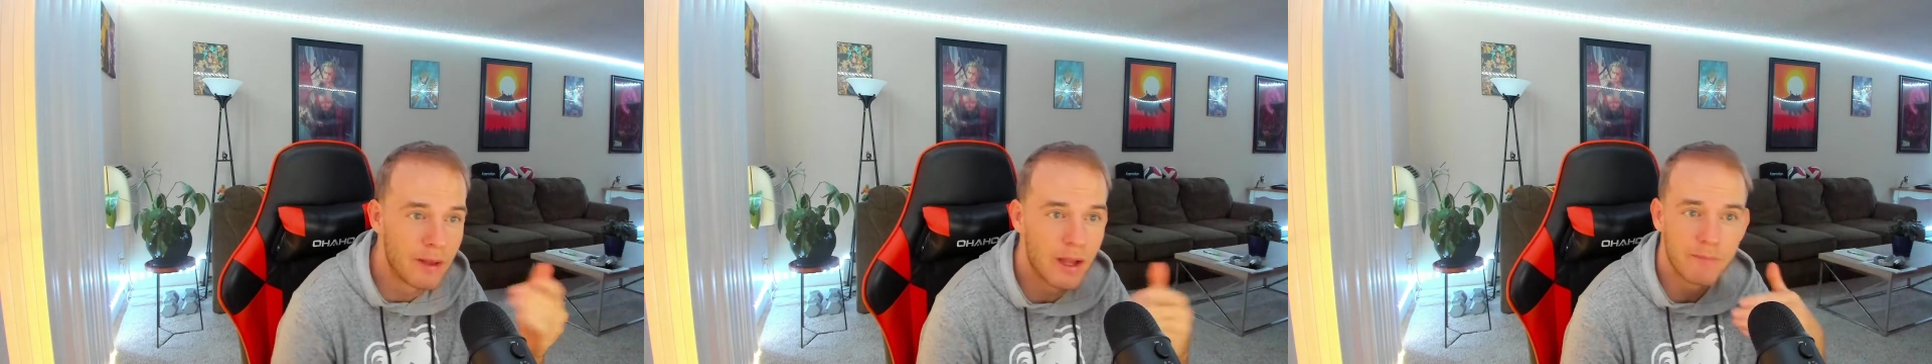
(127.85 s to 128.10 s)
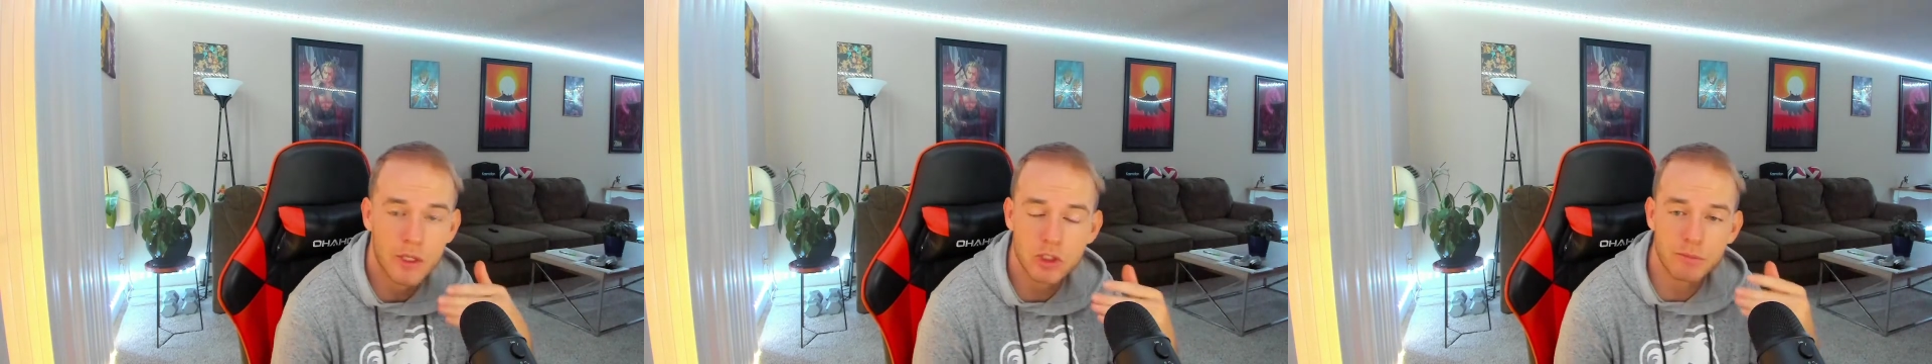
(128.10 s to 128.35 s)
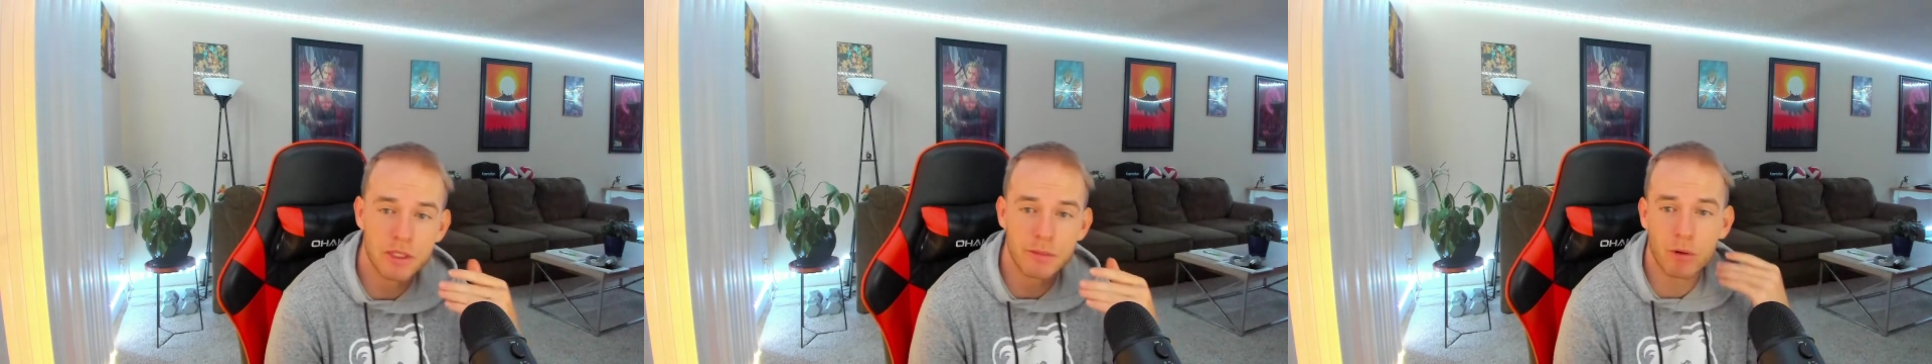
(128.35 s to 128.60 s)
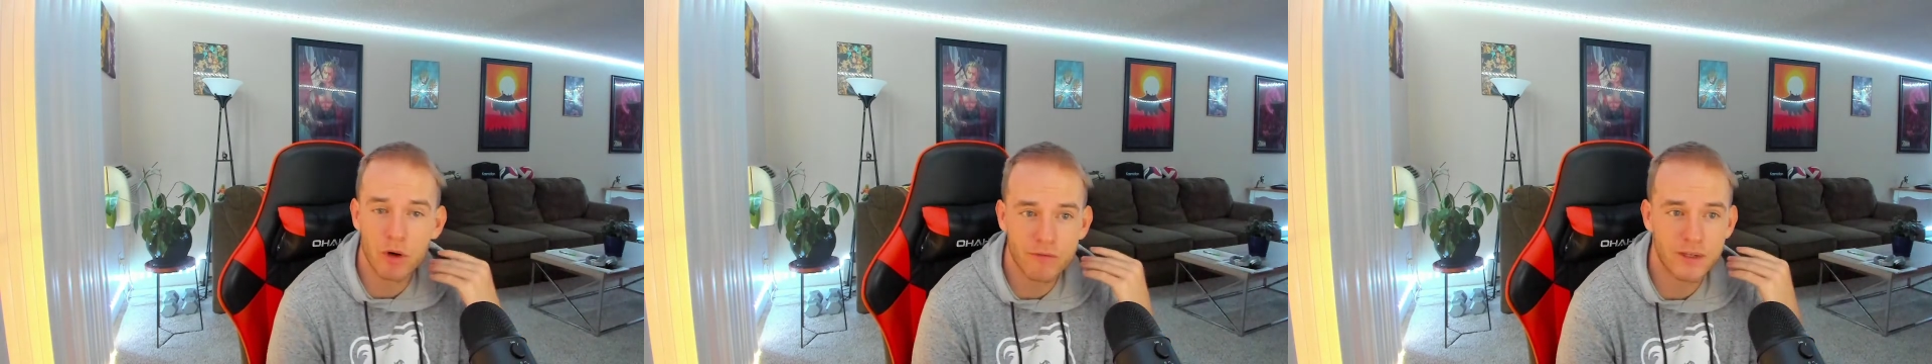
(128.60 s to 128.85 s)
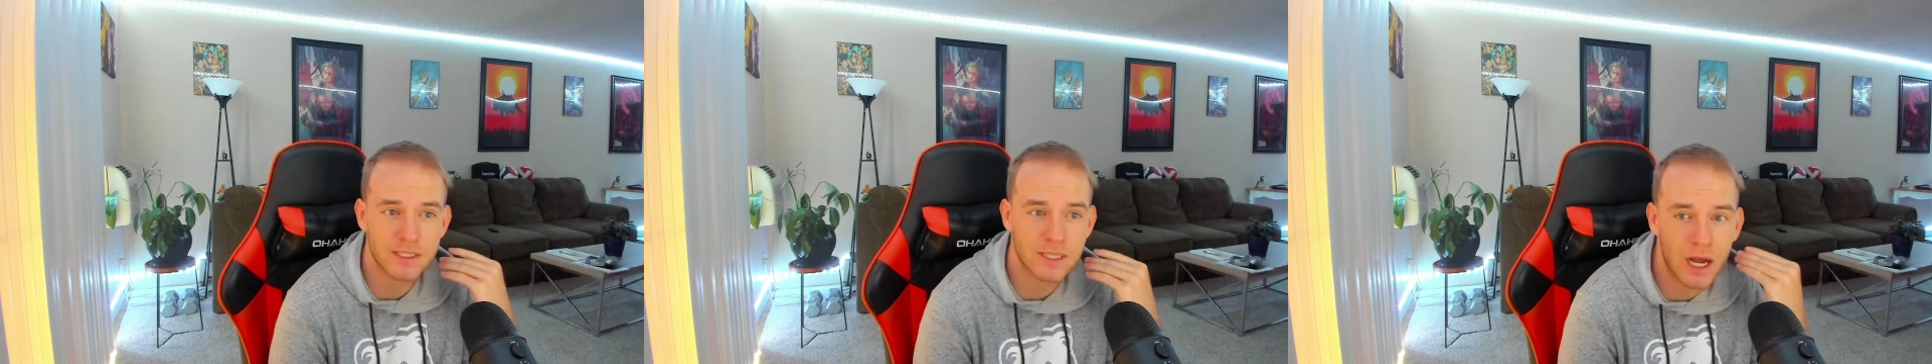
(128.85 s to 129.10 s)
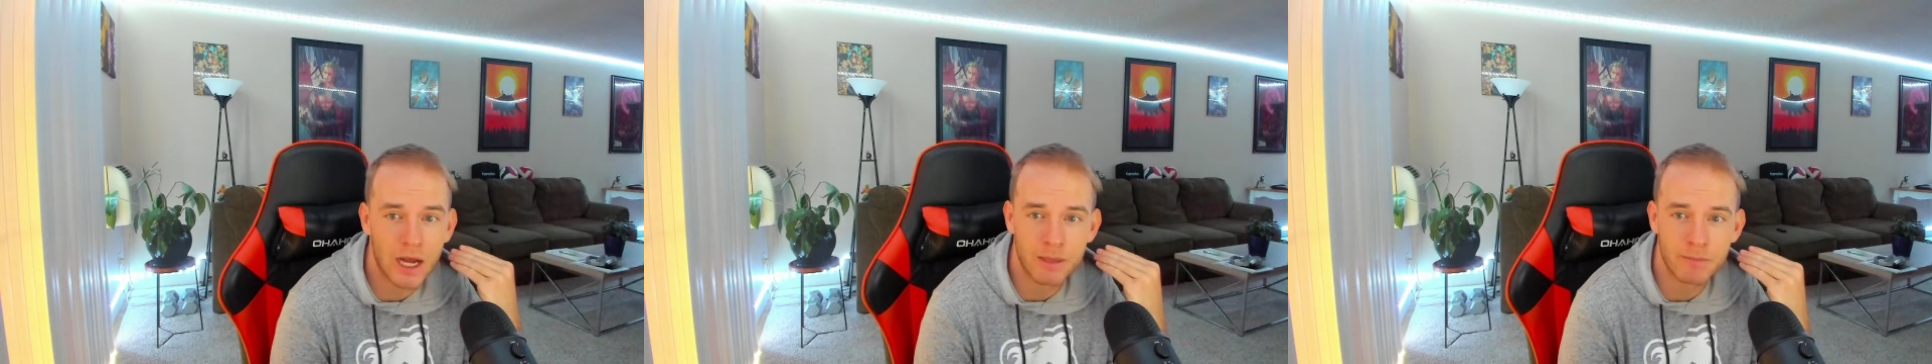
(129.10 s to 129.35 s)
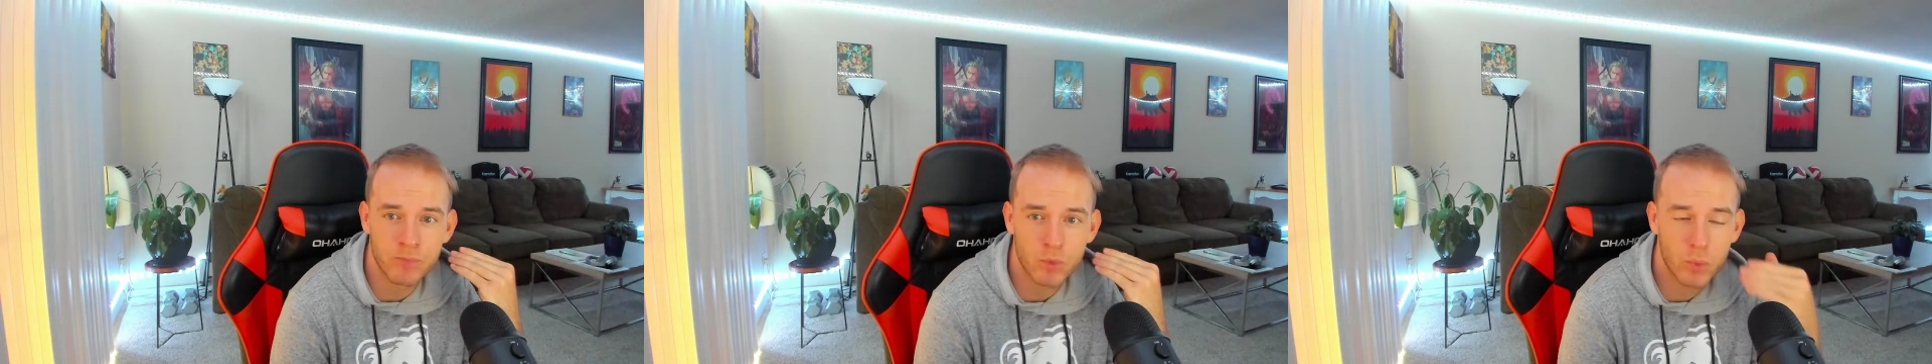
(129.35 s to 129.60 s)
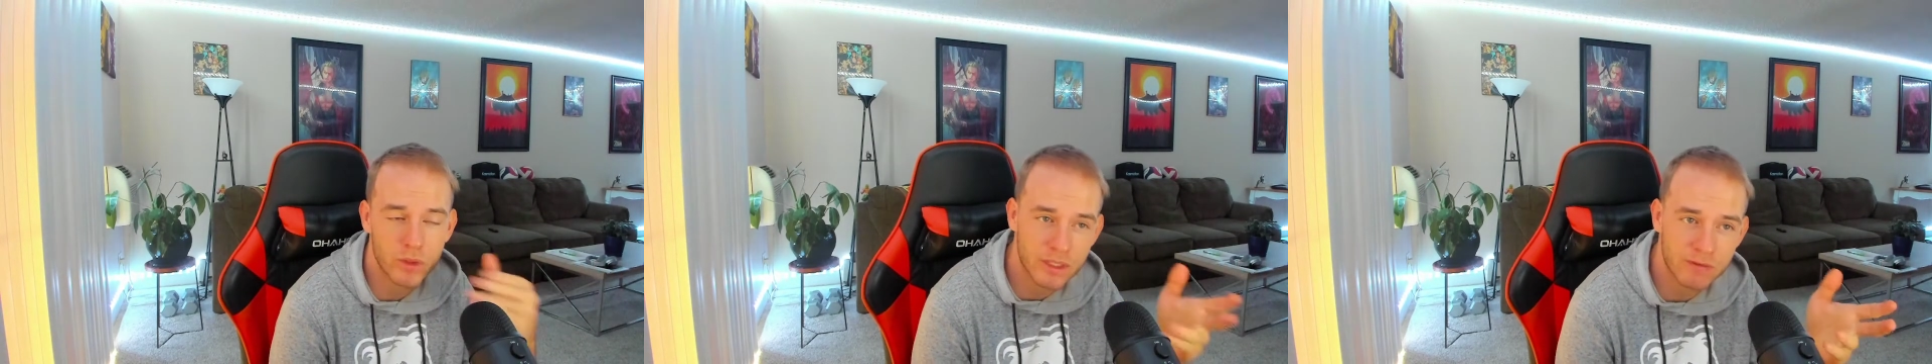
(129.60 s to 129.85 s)
This would be the perfect time
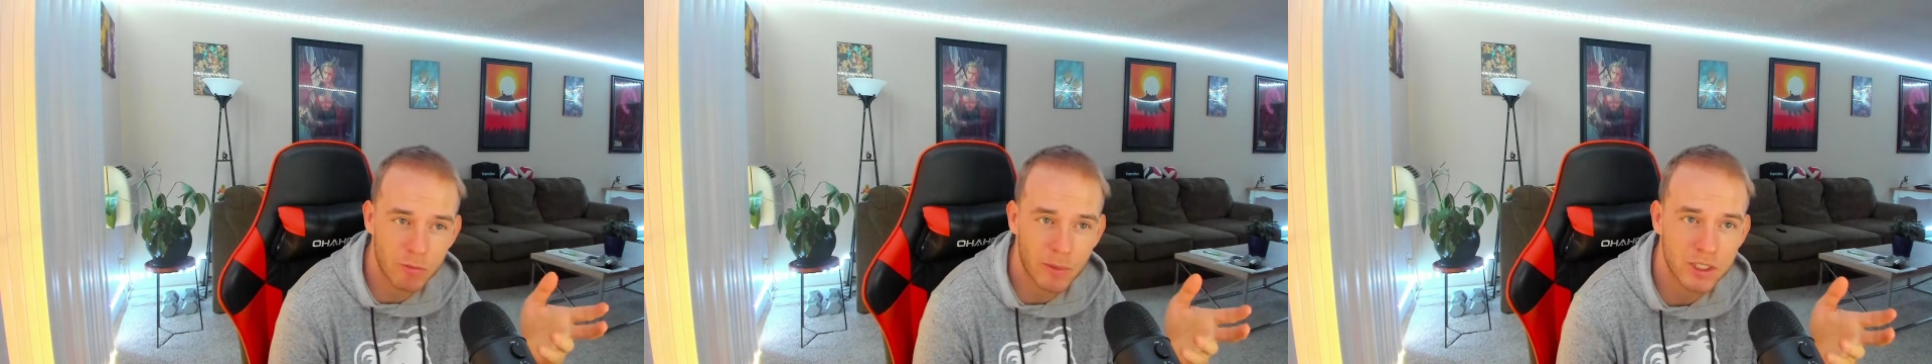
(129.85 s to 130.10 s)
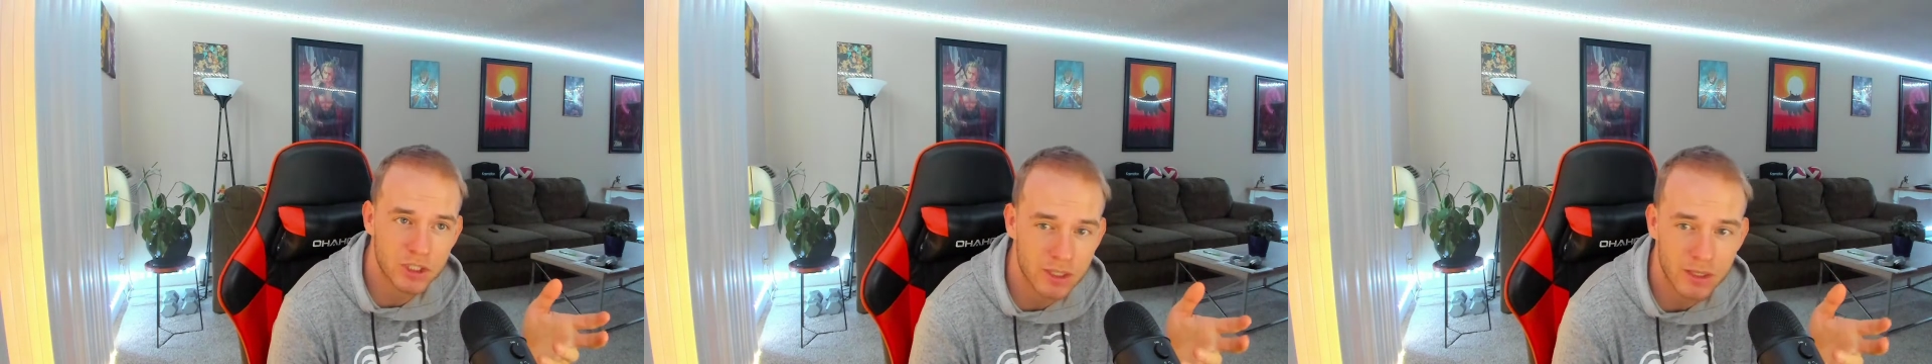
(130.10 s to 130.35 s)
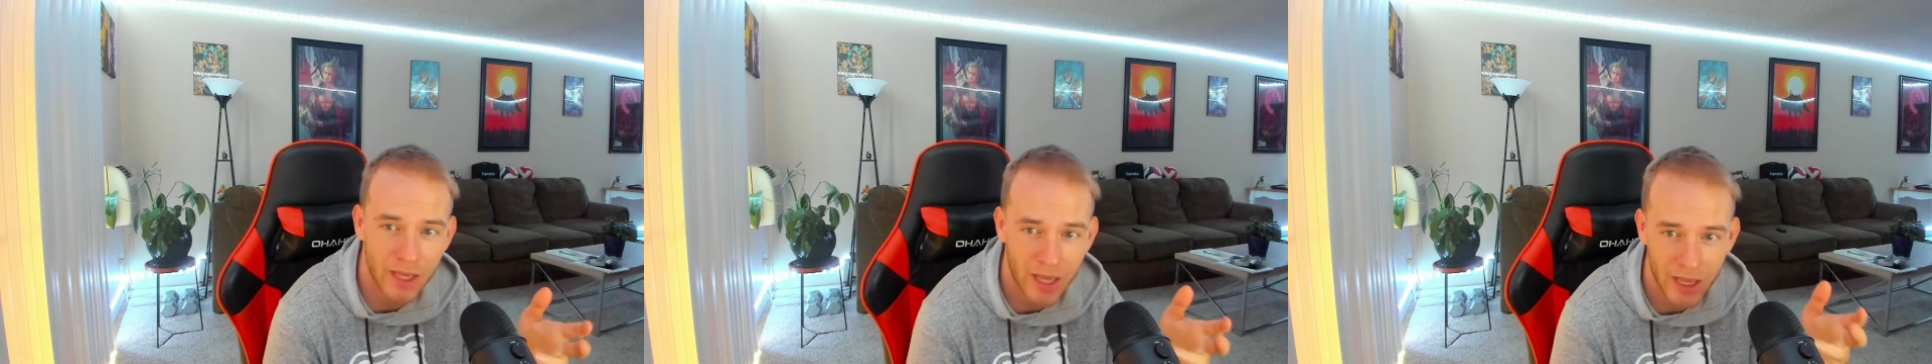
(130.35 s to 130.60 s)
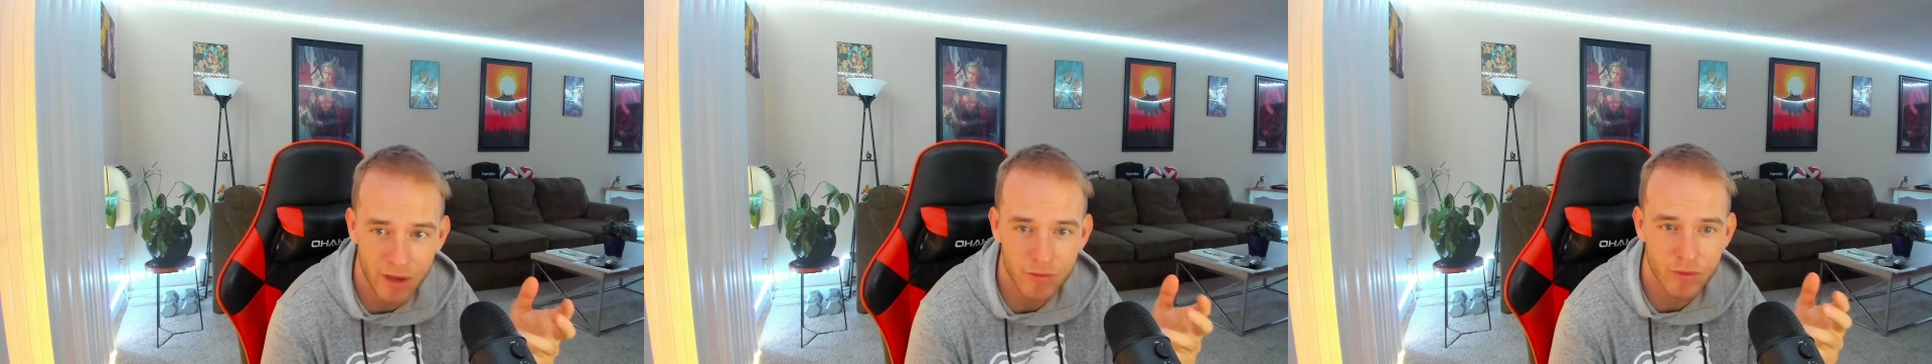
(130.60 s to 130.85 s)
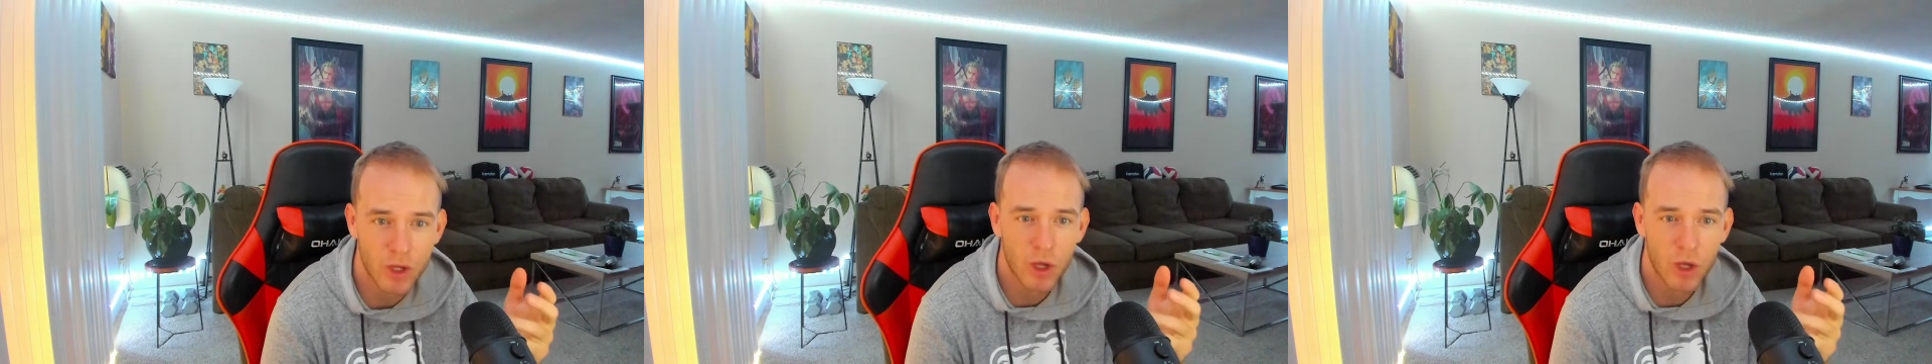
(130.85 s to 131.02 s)
with the information that they have